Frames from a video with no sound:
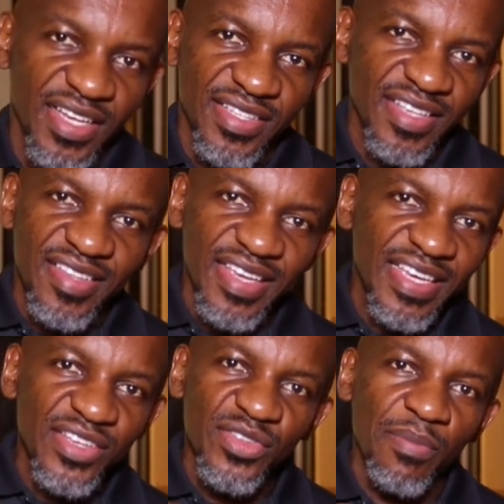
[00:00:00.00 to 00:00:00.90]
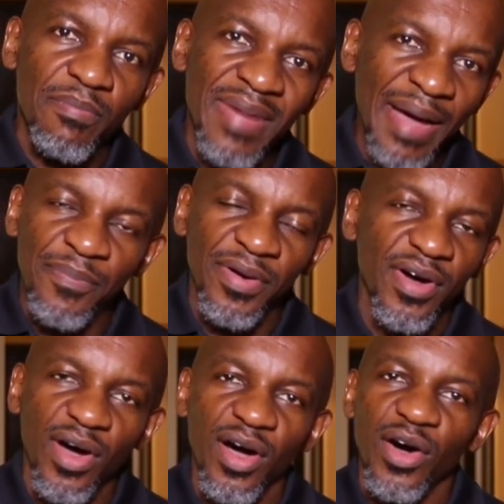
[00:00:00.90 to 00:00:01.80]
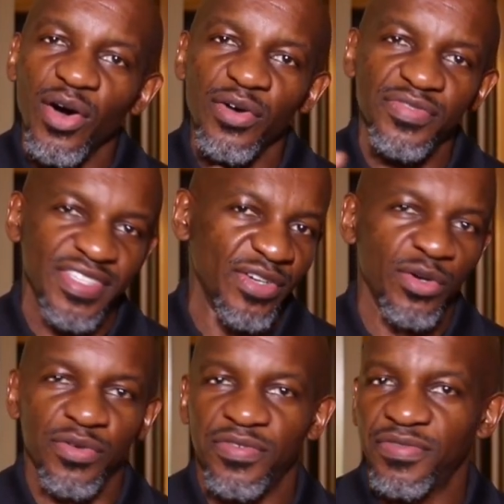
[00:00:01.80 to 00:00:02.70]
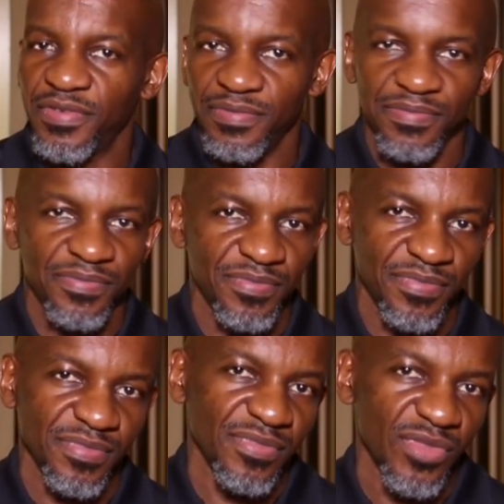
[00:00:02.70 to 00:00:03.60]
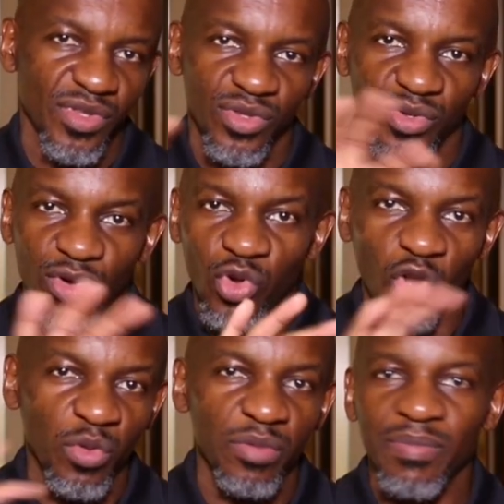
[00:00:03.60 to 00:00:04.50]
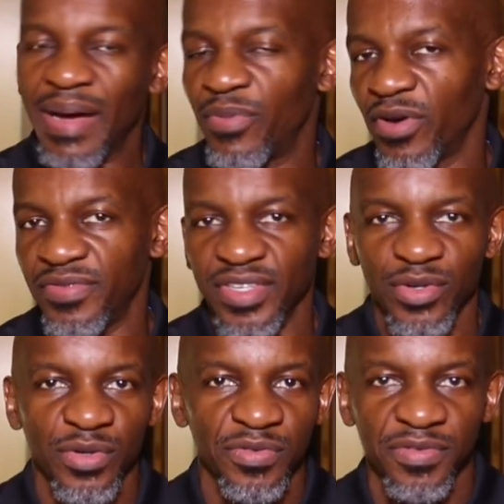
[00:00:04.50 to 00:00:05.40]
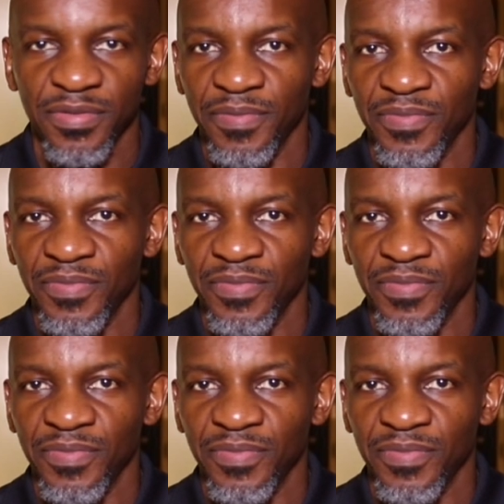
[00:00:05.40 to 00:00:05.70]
they're taking the map of the earth, the global map of the earth,